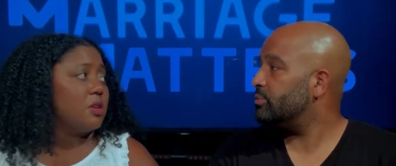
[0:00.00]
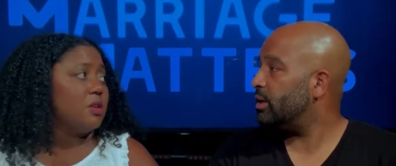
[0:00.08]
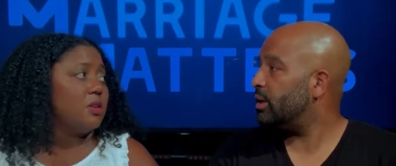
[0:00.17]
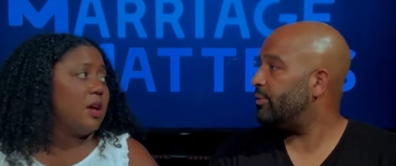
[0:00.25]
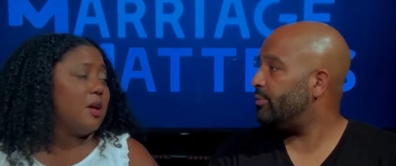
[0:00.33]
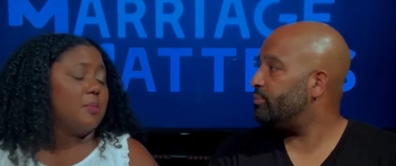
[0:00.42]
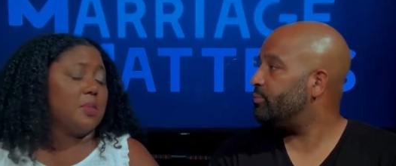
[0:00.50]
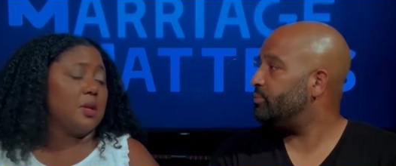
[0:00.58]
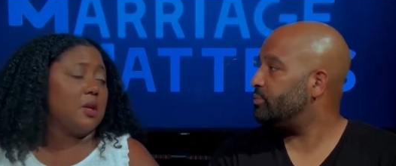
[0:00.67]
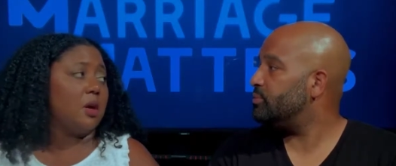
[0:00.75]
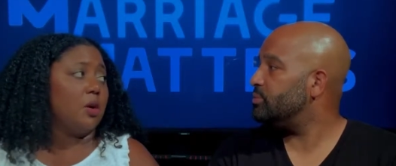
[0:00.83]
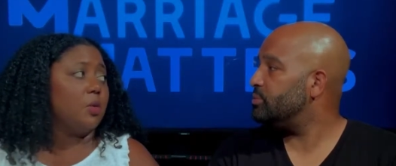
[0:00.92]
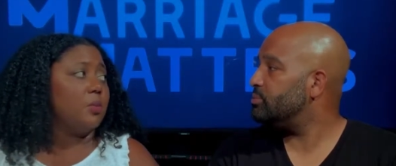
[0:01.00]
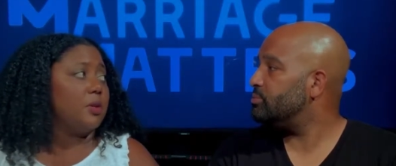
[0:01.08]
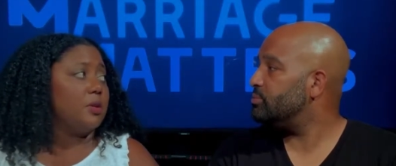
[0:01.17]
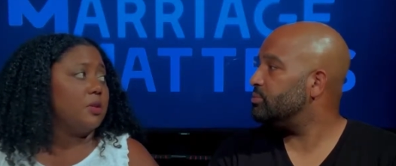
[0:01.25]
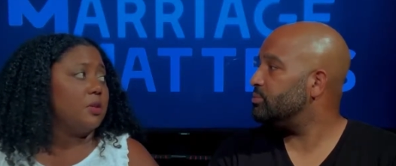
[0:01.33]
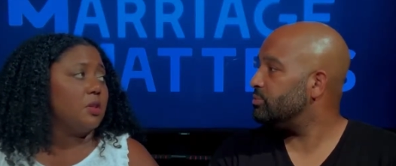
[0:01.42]
Speaker 1: Yeah. You're not being
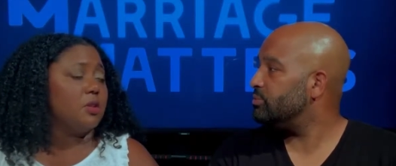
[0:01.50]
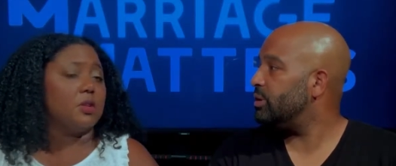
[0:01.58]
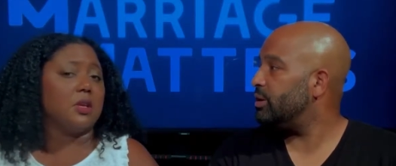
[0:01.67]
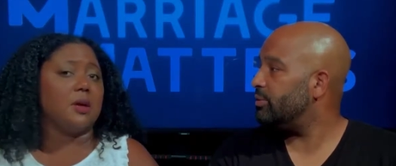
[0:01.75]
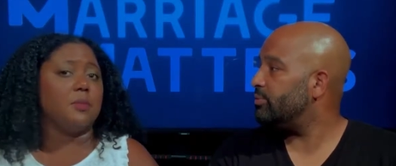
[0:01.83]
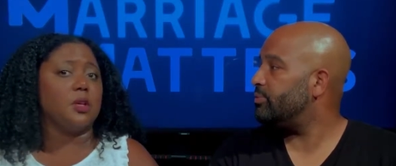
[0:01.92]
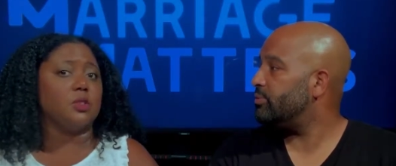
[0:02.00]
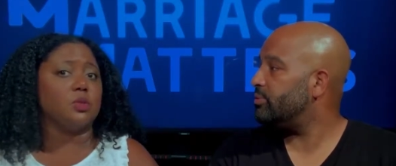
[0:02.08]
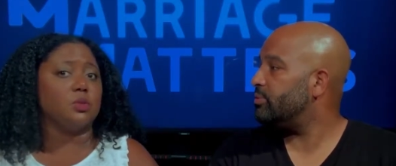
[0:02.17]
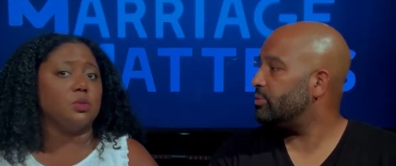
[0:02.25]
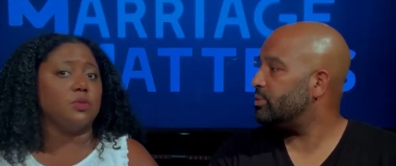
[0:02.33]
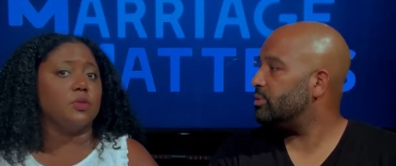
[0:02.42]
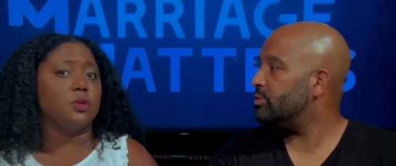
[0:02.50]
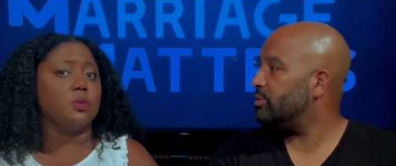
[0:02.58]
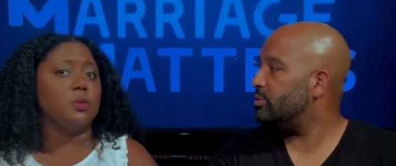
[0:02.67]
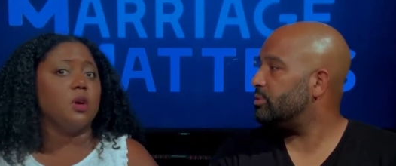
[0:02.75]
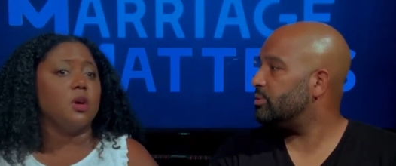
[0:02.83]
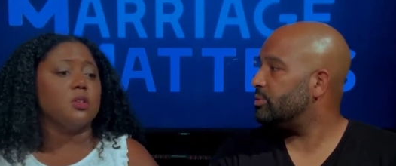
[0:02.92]
open. You know, you're yeah. not being
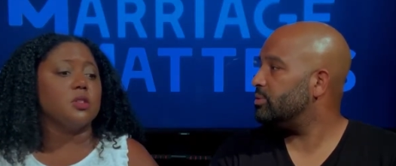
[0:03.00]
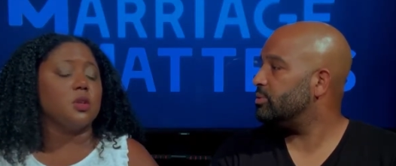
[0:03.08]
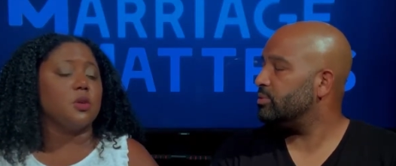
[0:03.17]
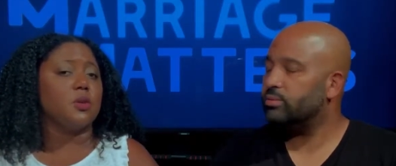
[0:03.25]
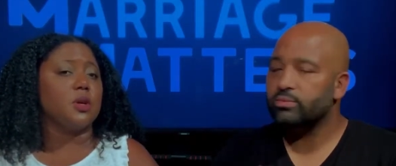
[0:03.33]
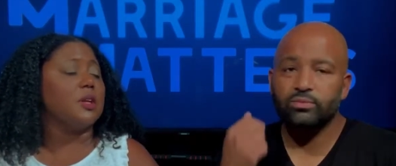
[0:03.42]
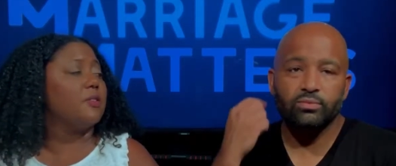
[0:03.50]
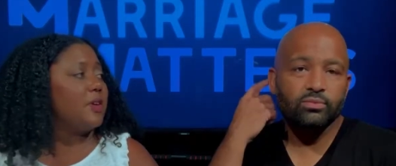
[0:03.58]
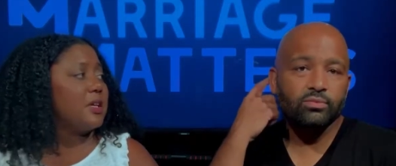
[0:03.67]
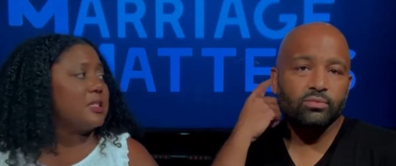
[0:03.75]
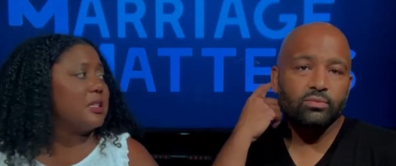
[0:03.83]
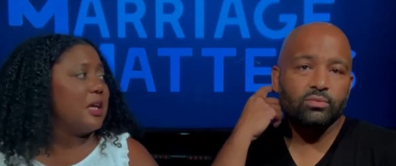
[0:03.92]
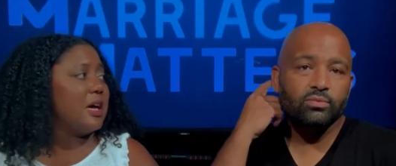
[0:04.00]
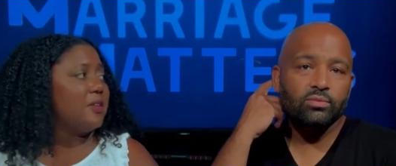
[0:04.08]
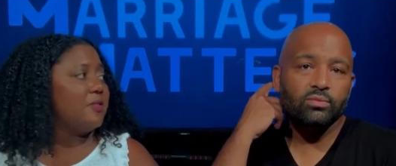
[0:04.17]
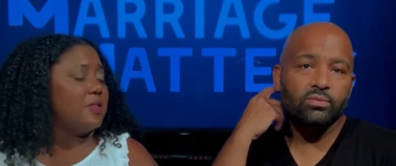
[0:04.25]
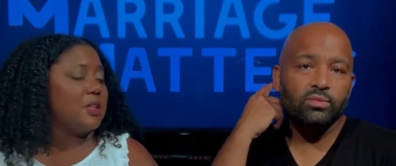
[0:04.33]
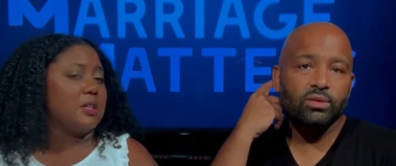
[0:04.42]
truthful. So it affects a
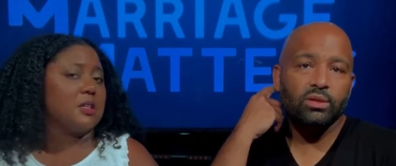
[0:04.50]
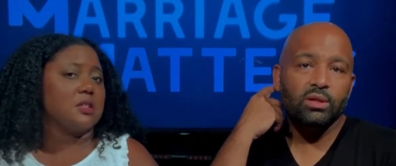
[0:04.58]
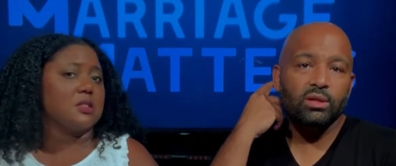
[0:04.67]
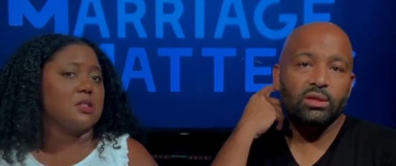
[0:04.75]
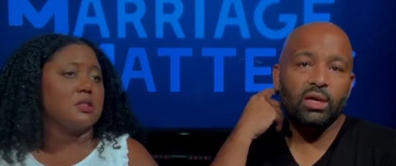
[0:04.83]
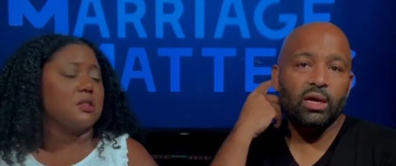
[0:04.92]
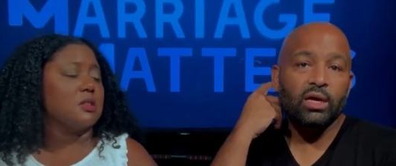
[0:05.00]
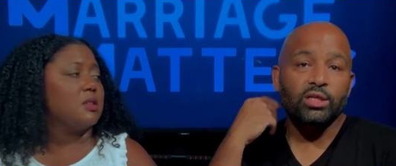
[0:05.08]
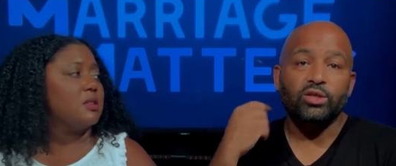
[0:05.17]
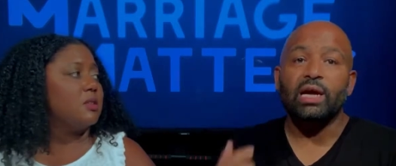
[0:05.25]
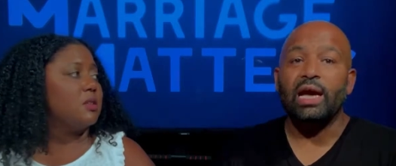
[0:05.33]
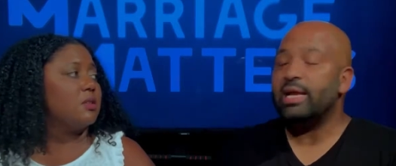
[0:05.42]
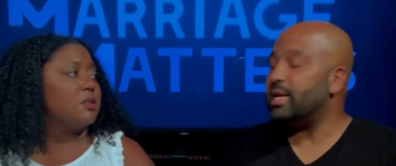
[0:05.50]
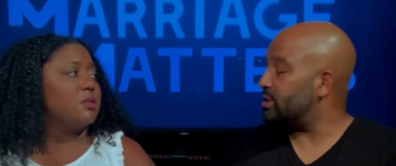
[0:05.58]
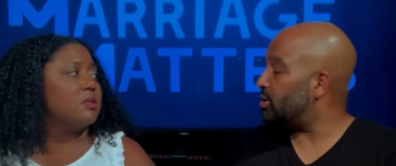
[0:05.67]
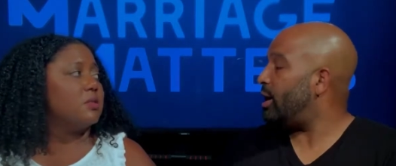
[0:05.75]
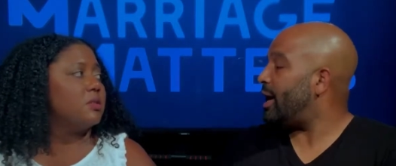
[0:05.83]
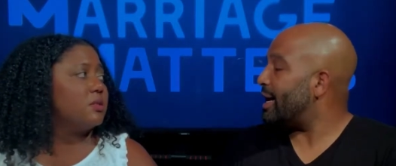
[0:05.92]
lot of
Speaker 2: things. Yeah. So and
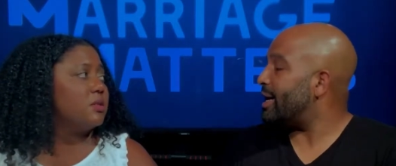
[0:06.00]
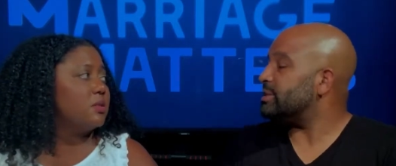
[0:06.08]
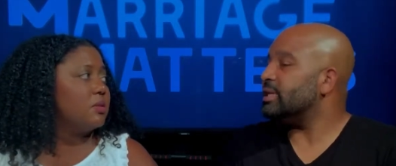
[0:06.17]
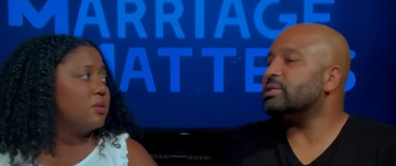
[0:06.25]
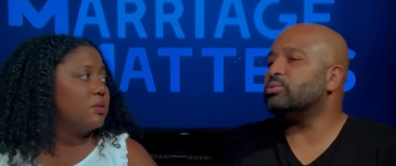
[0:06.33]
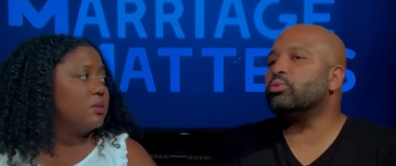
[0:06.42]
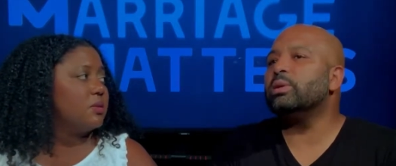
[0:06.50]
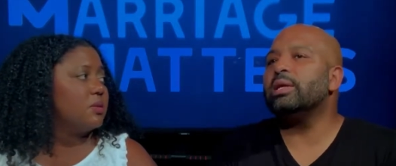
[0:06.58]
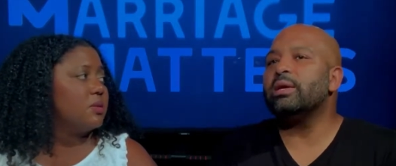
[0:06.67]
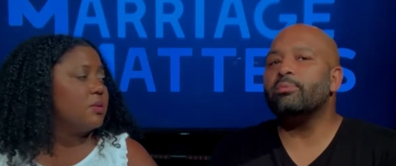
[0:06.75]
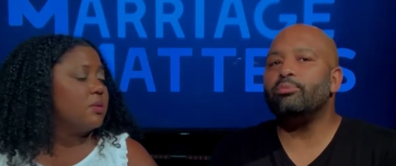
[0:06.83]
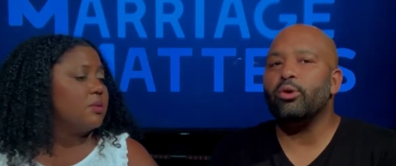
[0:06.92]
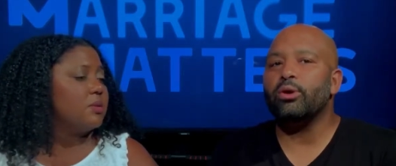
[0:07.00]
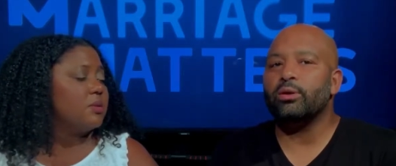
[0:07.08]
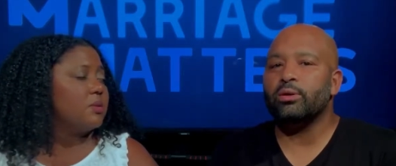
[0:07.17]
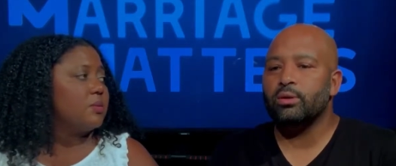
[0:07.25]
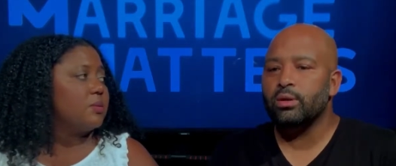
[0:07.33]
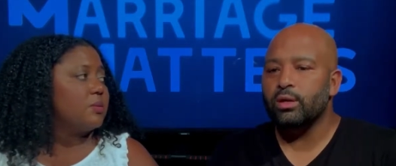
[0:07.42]
it, so I guess it's really
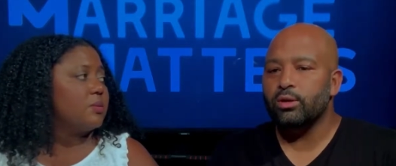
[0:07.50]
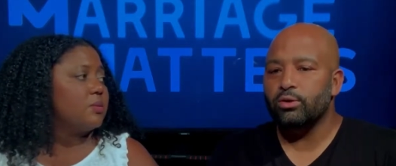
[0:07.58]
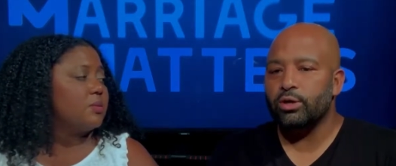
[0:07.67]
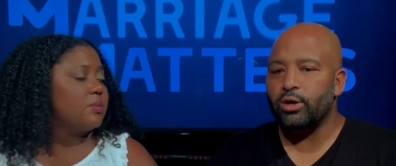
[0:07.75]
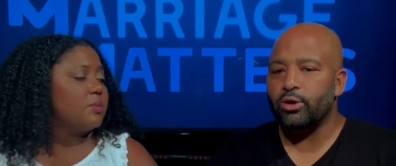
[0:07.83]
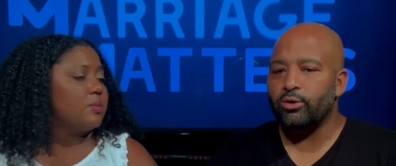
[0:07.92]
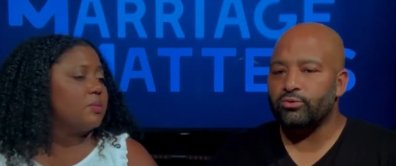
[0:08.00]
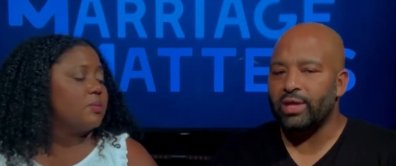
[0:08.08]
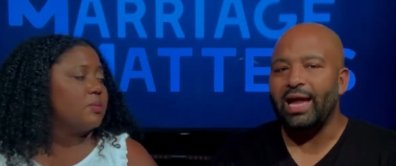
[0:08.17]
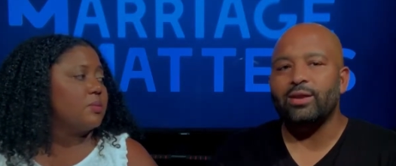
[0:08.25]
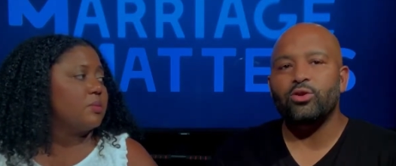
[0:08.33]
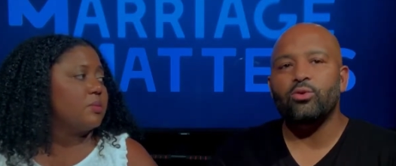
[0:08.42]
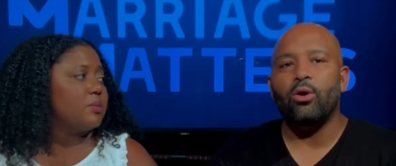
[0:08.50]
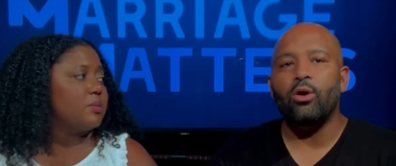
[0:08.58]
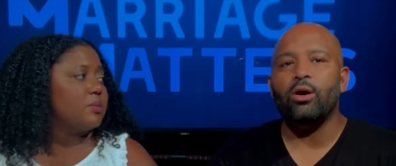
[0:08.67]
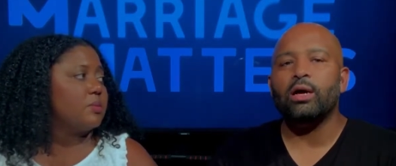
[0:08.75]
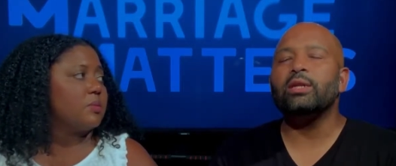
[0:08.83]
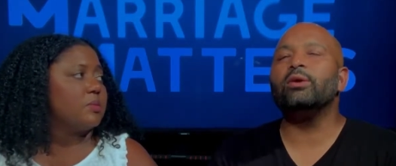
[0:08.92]
important, you know, that you
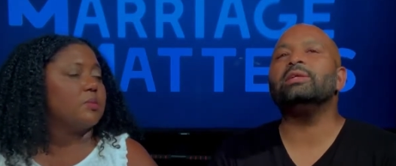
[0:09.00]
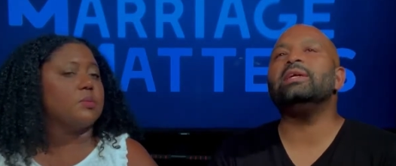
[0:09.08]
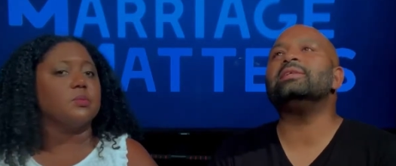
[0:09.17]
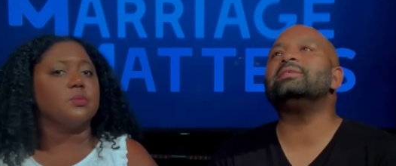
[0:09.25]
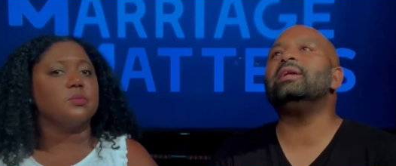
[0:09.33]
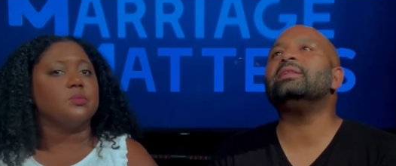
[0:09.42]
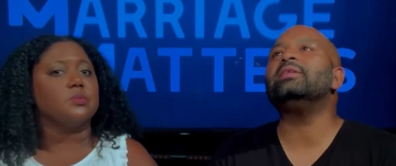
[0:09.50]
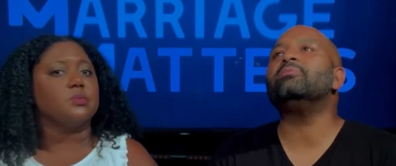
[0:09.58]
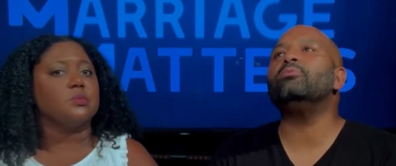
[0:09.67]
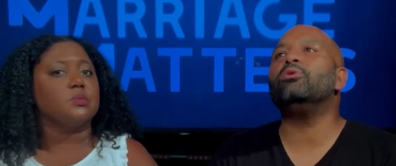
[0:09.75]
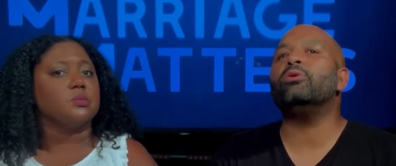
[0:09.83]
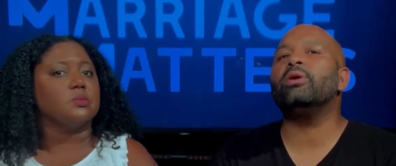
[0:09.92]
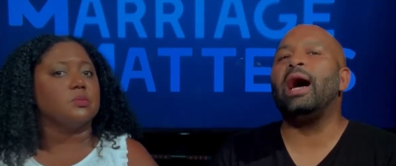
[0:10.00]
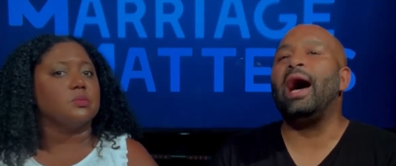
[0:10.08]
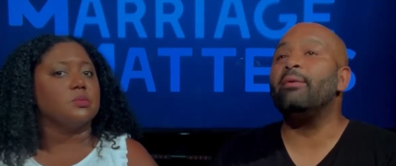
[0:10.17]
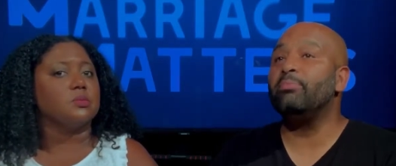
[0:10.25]
are. You know, it's nothing more. I